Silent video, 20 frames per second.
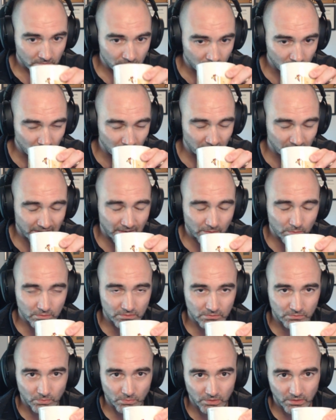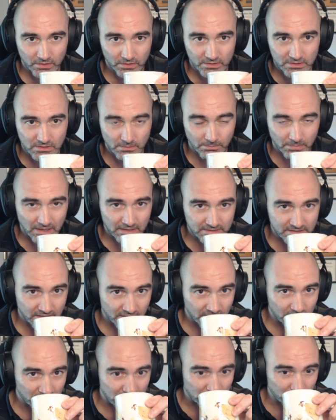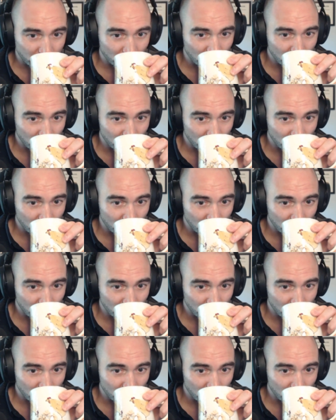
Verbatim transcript: No, that wouldn't work because the bots kick people.